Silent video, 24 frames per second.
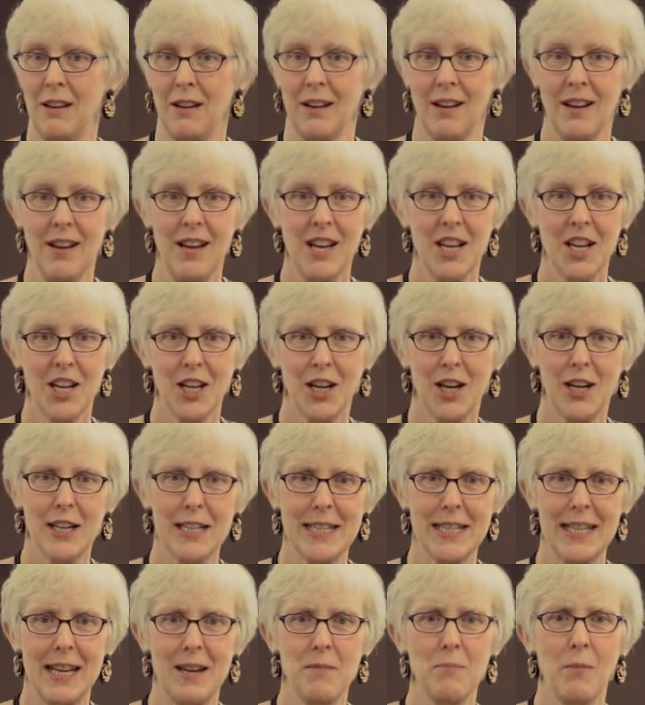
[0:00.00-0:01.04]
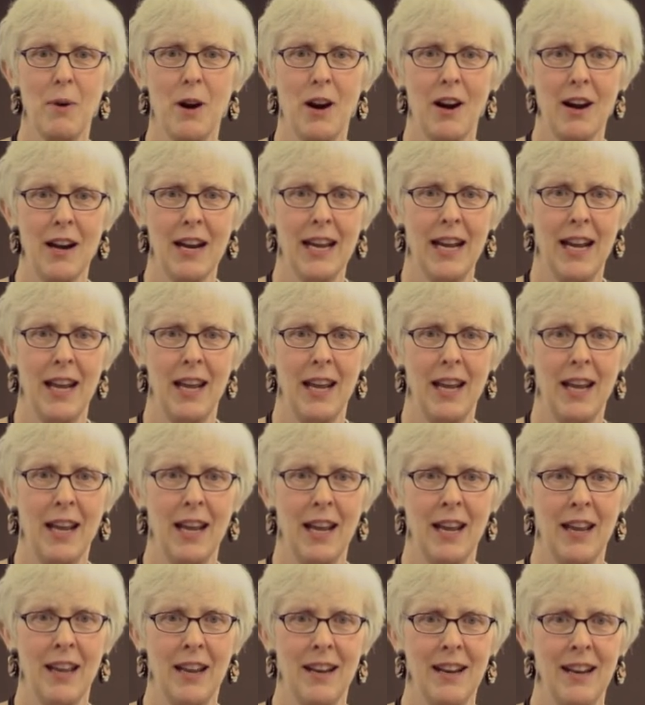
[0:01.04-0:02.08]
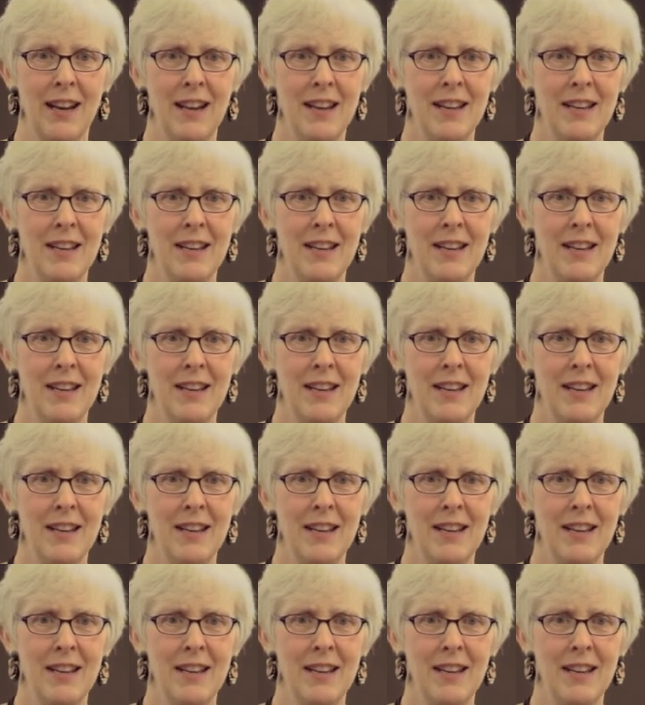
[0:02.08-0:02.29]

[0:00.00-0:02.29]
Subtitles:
and content marketing and